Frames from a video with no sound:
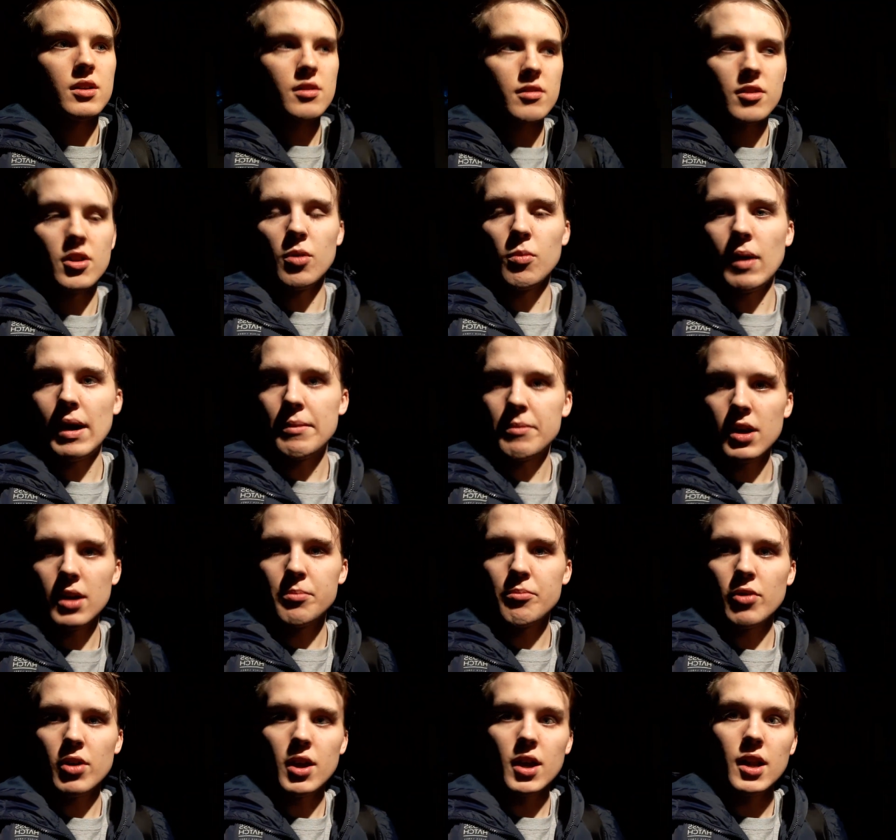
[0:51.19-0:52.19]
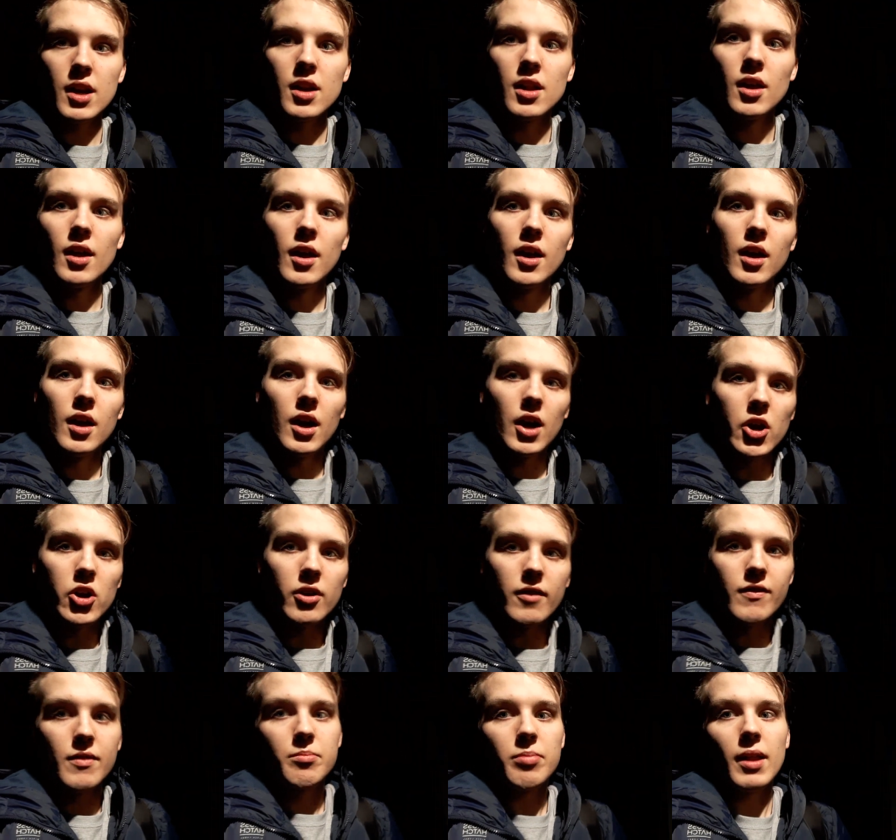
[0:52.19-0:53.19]
There's no way we're going to bring in
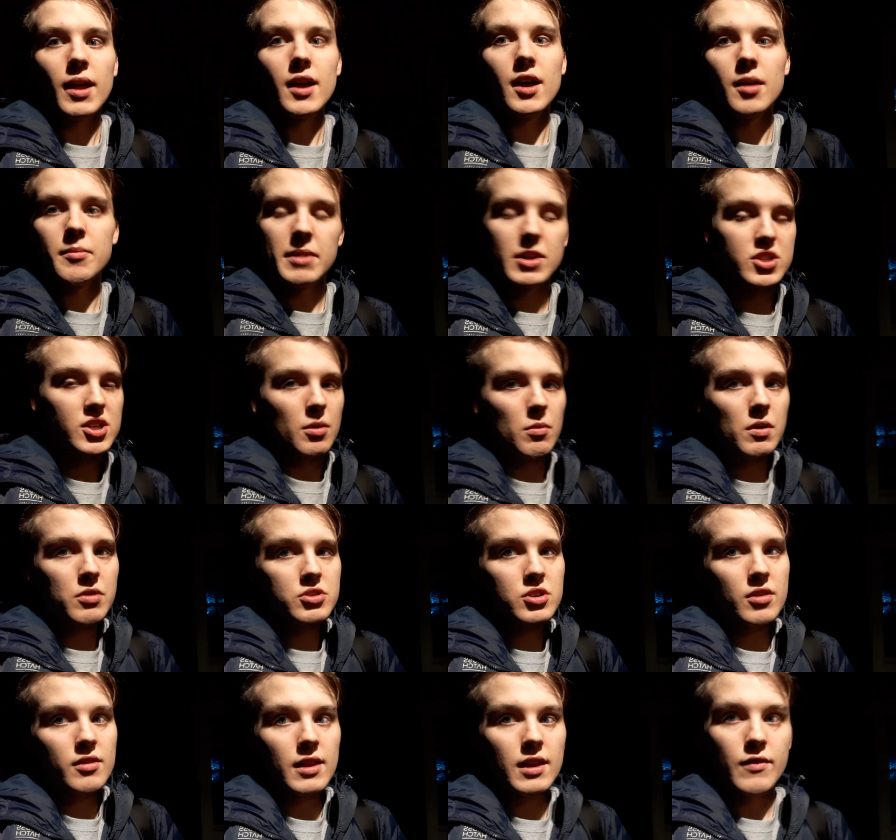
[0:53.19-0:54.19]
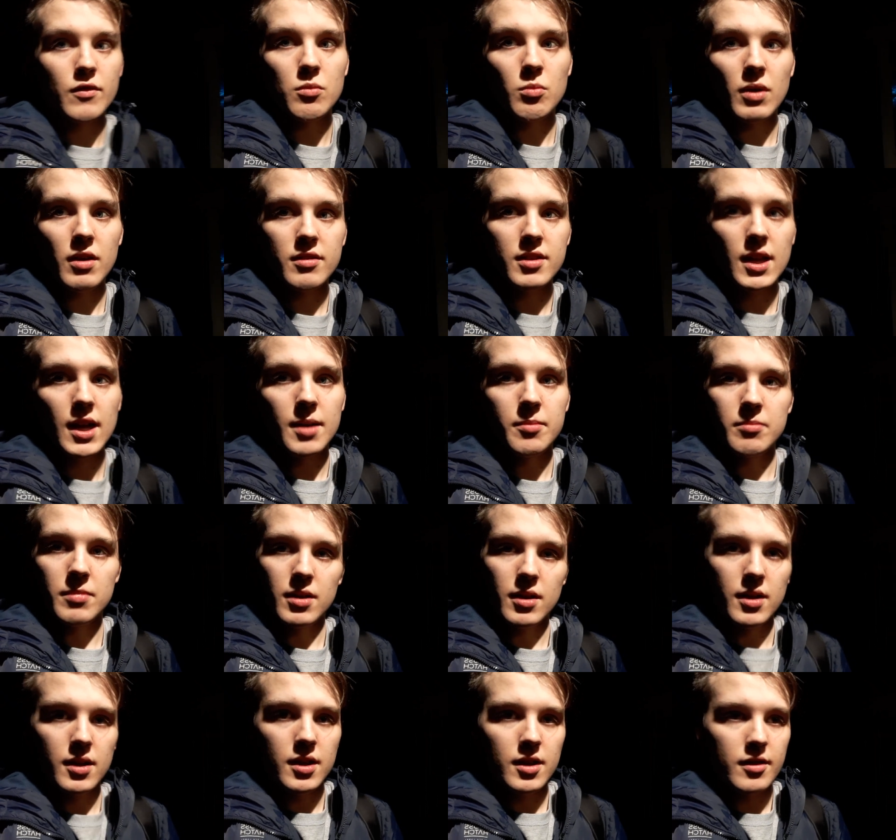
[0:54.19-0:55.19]
another player. I mean, Jack Wilshere's leaving West Ham,
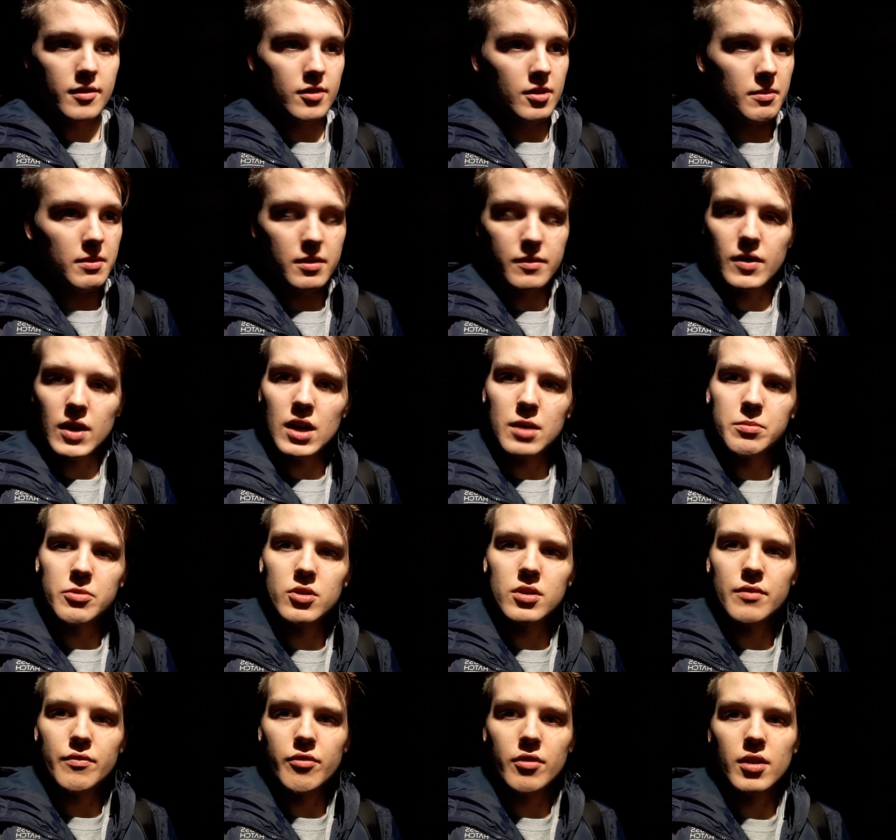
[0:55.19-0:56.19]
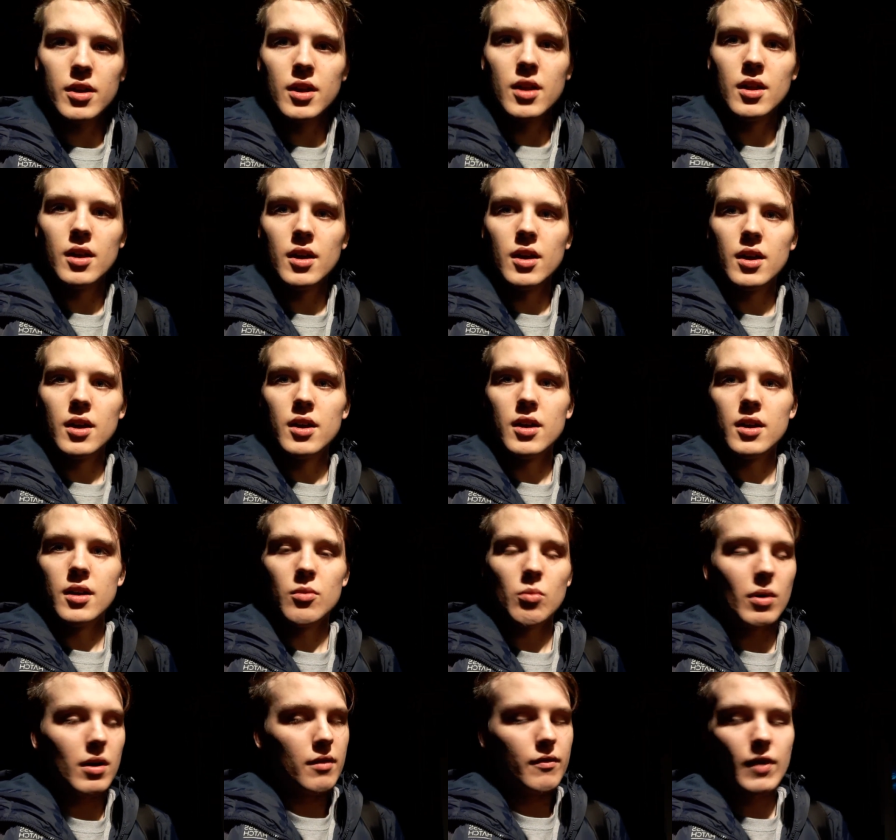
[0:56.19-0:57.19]
uh, so he's available on a free.
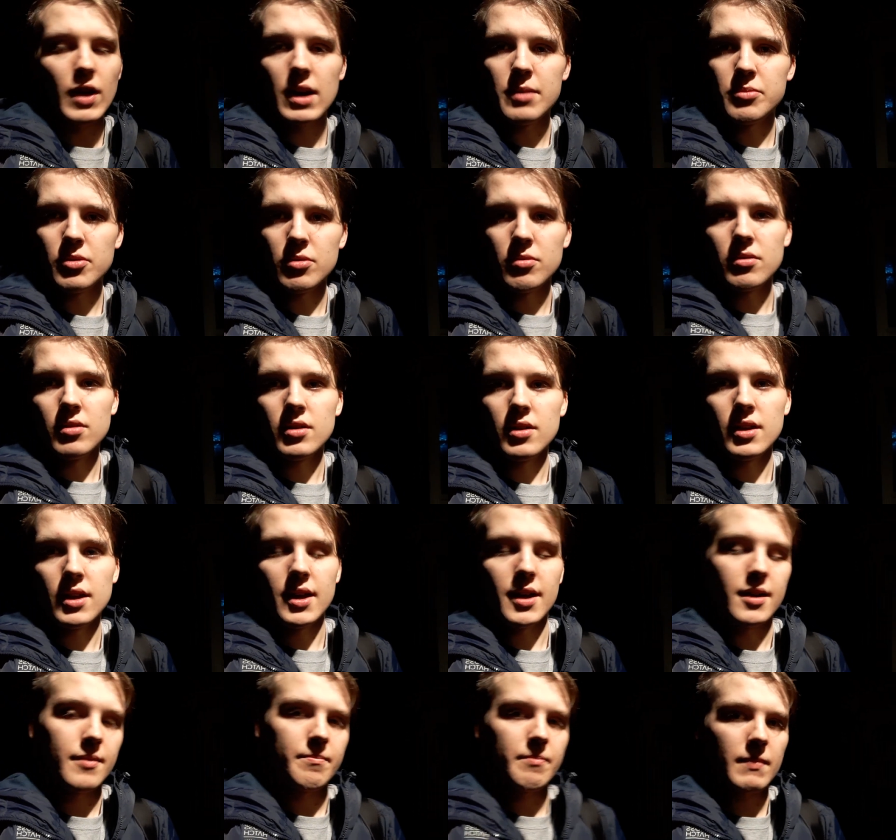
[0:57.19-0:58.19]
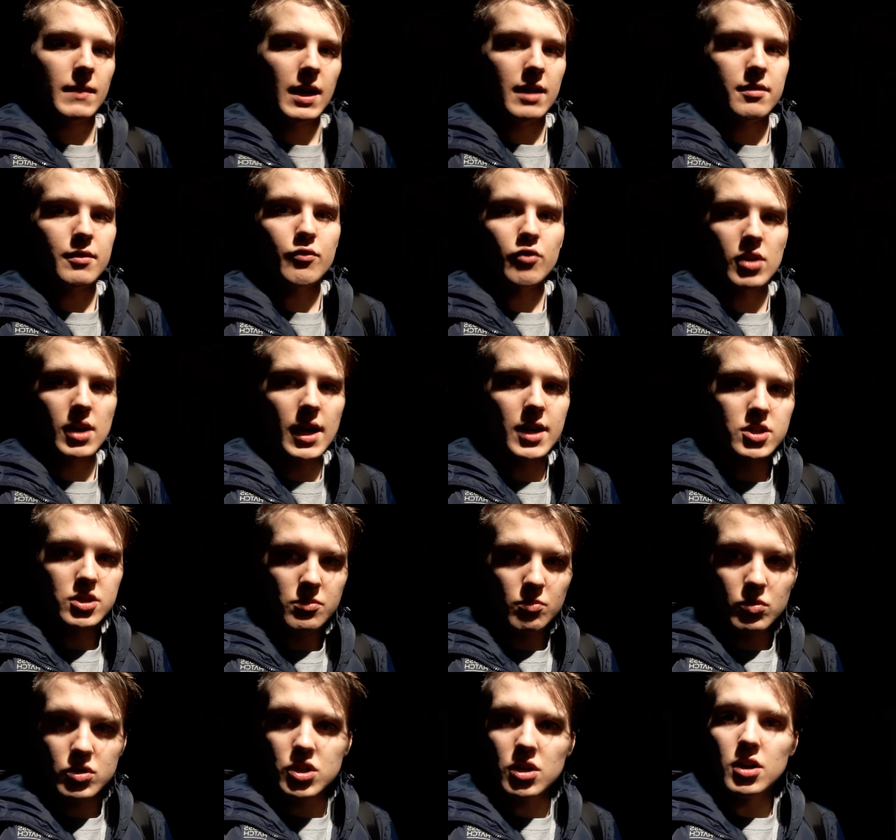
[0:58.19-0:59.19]
Well, available, yeah as a free
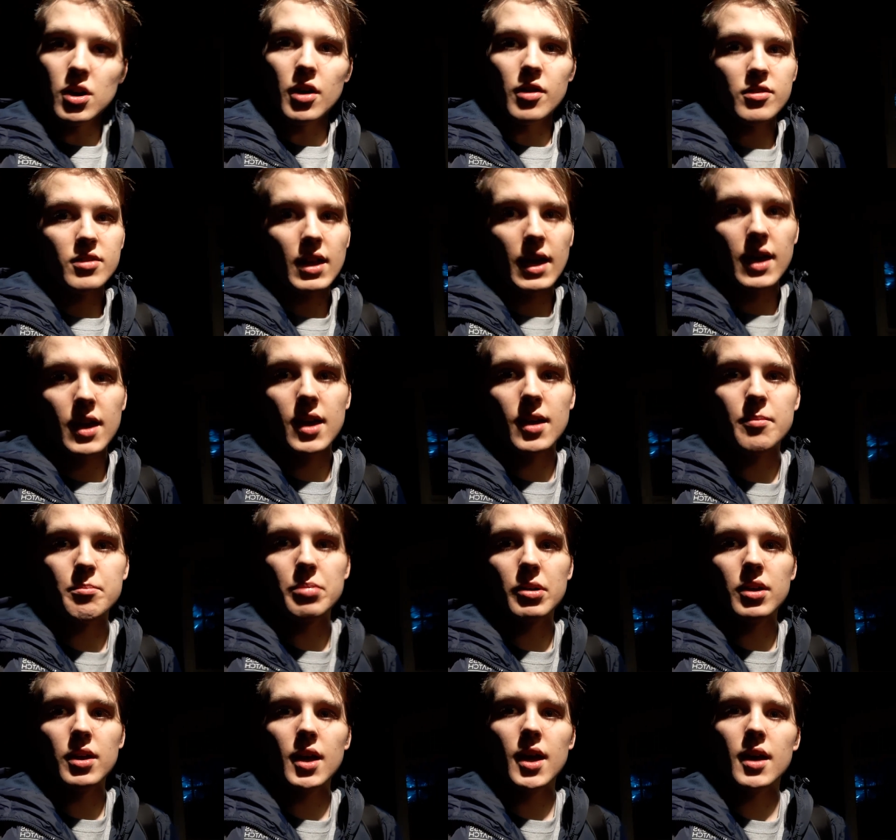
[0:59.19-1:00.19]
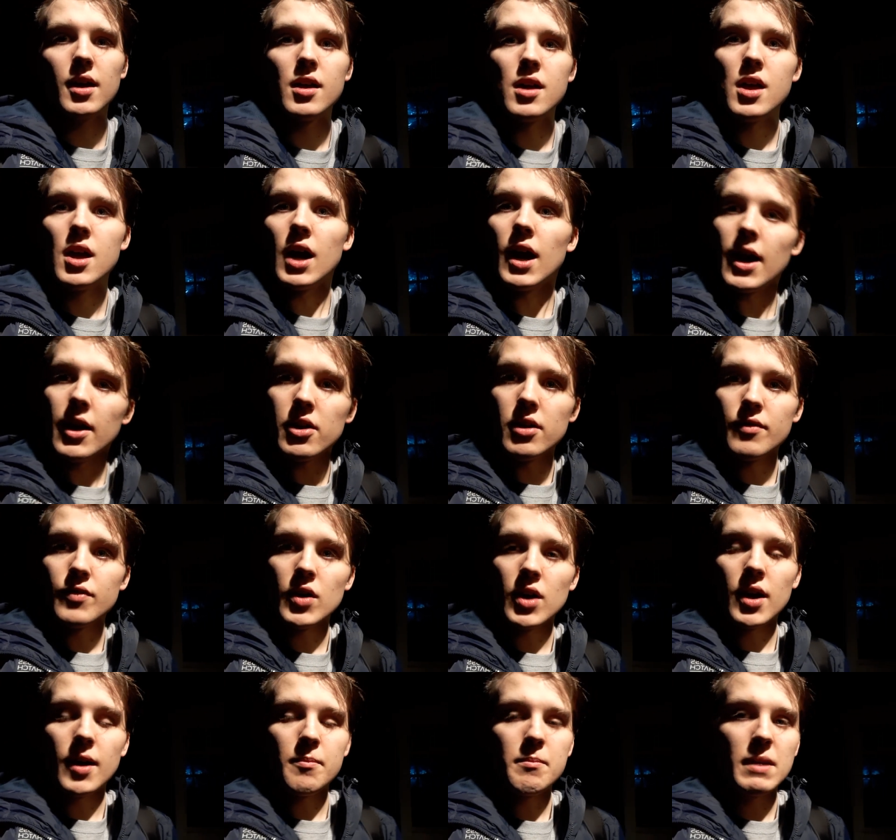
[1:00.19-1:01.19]
agent. Would you guys take him? But yeah,
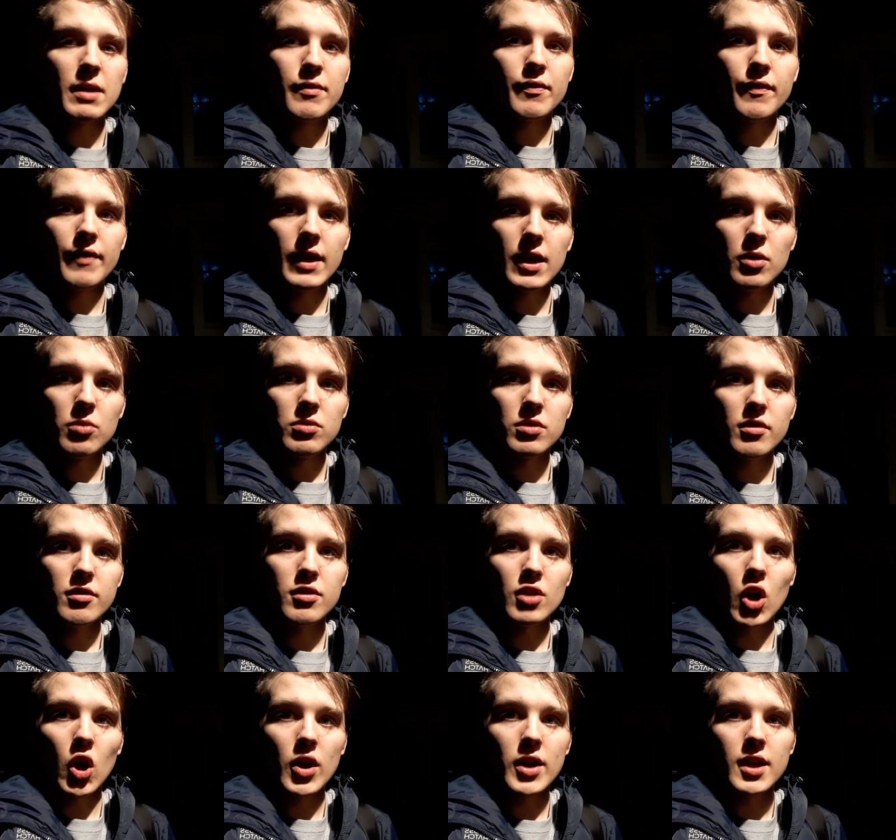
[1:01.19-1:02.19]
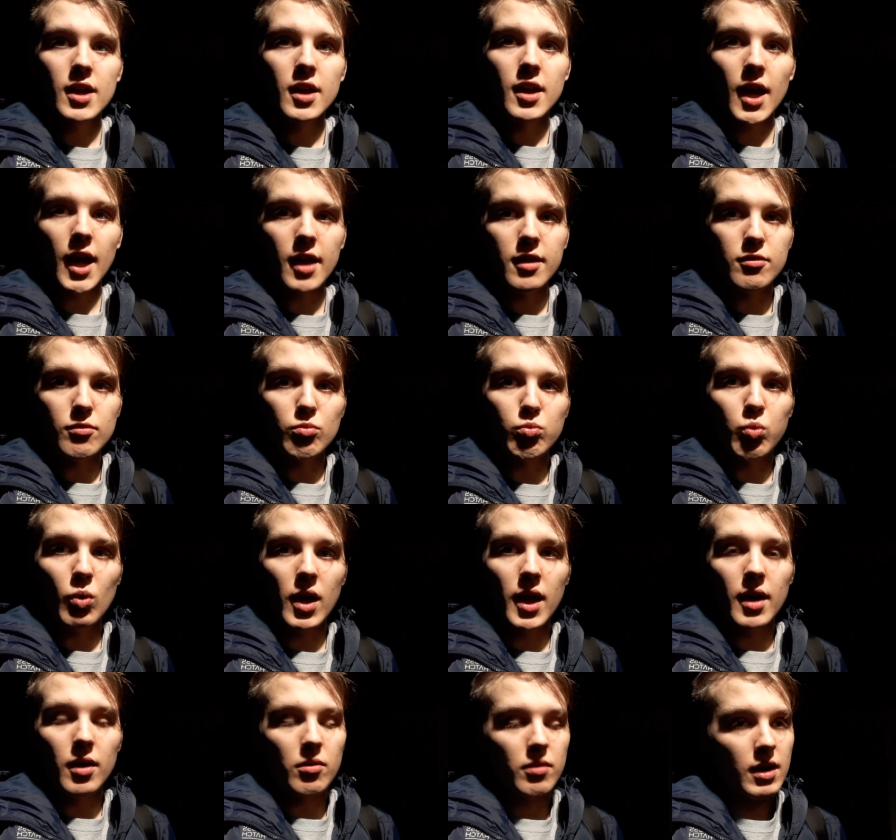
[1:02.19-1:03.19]
another midfield signing as well.